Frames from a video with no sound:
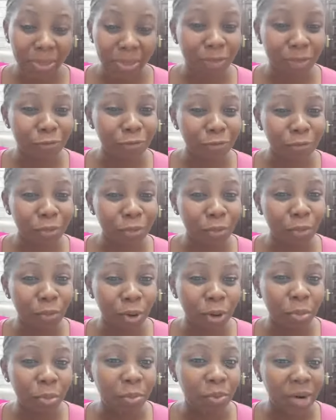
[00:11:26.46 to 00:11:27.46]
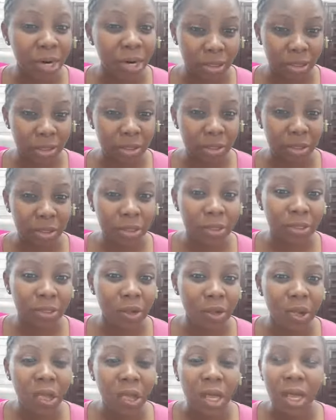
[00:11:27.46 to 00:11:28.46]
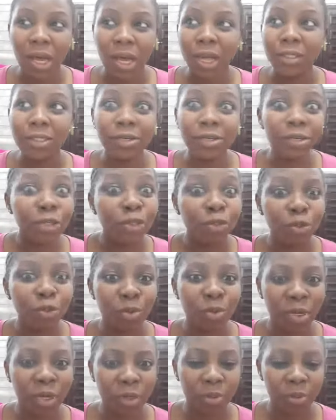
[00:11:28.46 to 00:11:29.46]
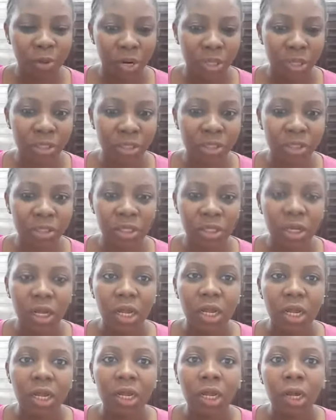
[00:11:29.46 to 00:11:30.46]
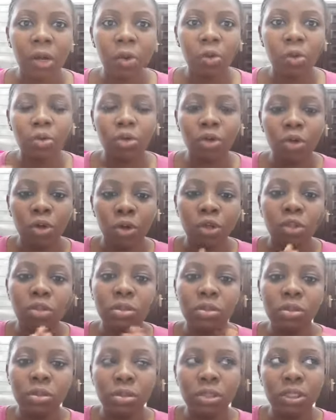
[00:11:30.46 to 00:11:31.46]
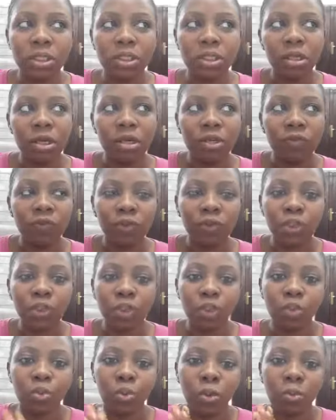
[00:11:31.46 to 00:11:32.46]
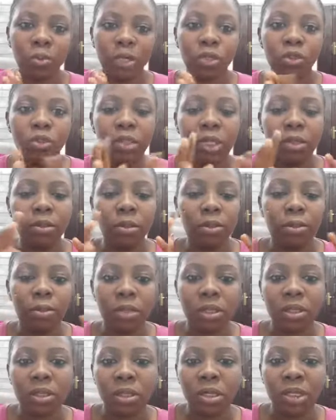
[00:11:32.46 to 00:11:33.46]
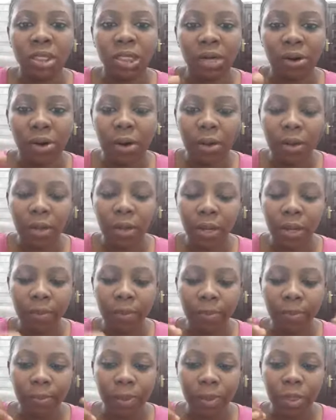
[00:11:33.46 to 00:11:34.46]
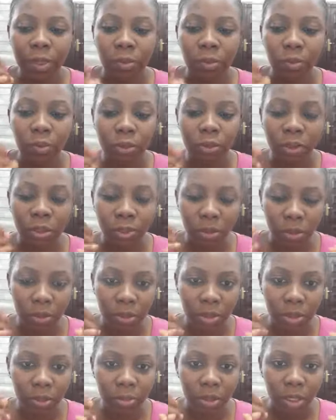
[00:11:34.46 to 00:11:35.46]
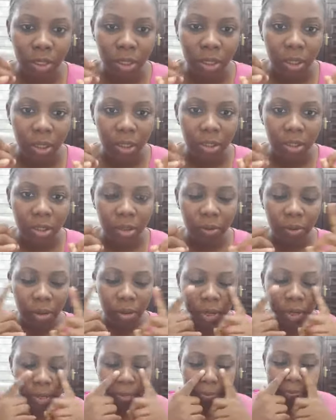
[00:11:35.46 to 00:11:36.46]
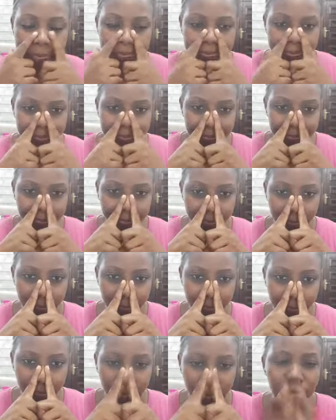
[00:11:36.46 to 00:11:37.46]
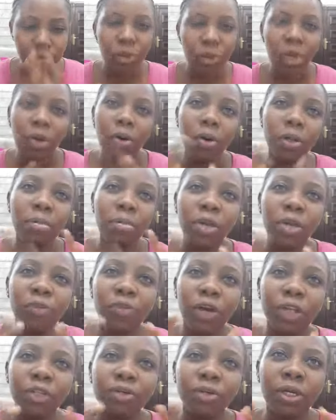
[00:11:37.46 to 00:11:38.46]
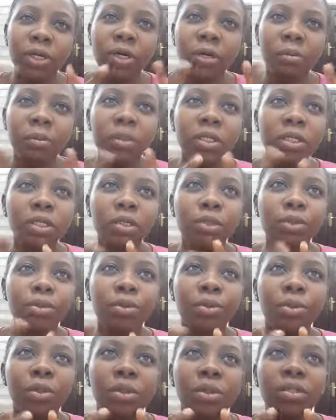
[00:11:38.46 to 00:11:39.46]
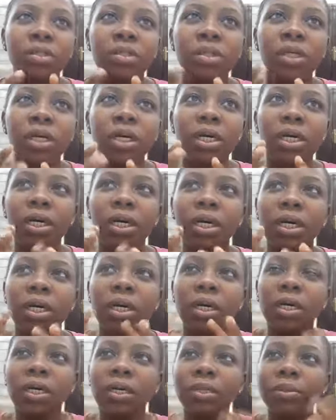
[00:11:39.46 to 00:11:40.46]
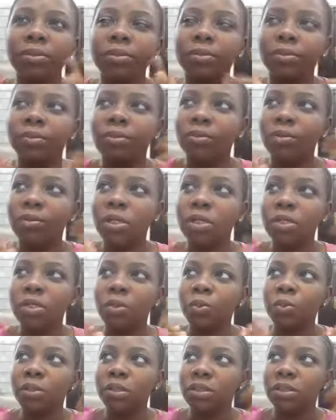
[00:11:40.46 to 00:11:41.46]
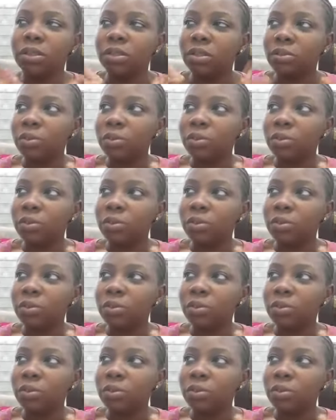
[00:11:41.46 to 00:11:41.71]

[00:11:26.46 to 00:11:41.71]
for one brand, and there are so many brands. Now, it's not even just one brand. So the thing is, there are what they call them. There are do I call them manufacturing companies? No. There are what's the word?